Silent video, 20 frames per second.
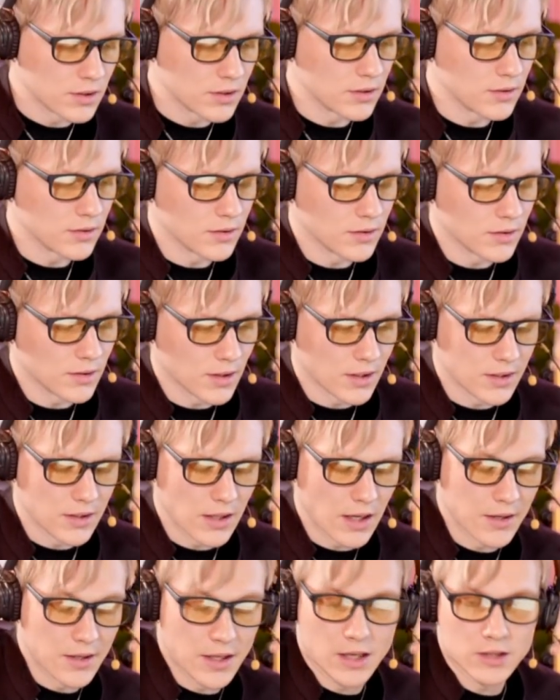
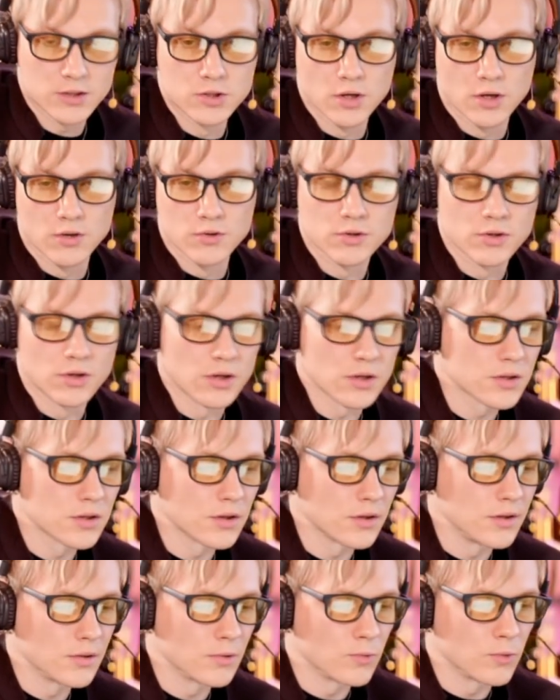and that shows also
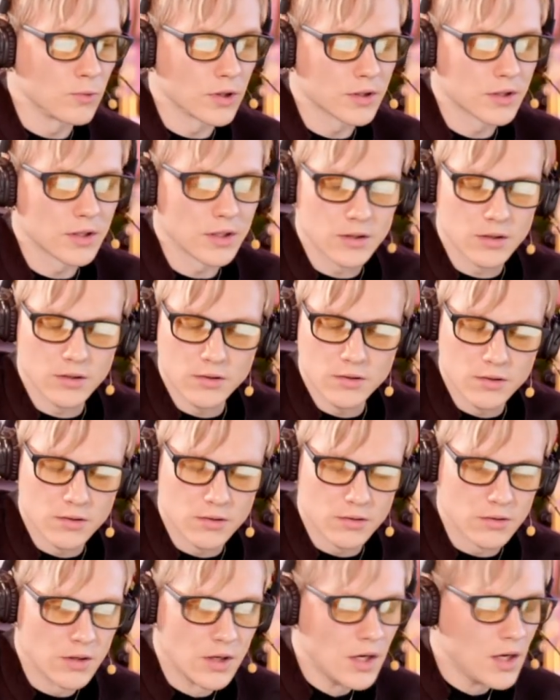in the work that you
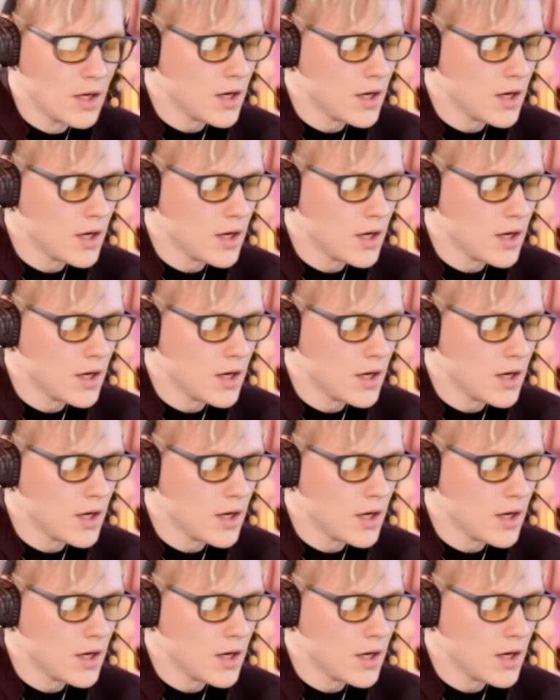do.